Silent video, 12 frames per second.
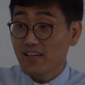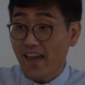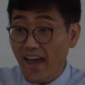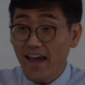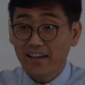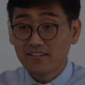The
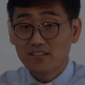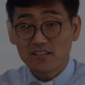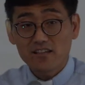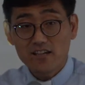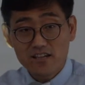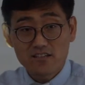end
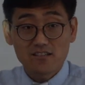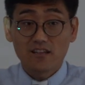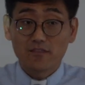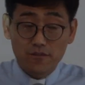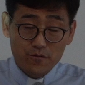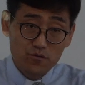is
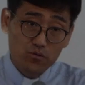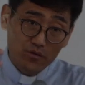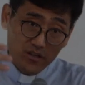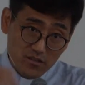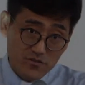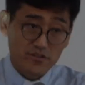that through
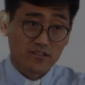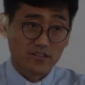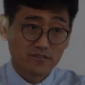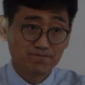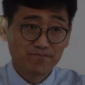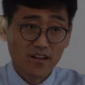
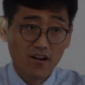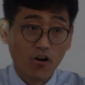Israel,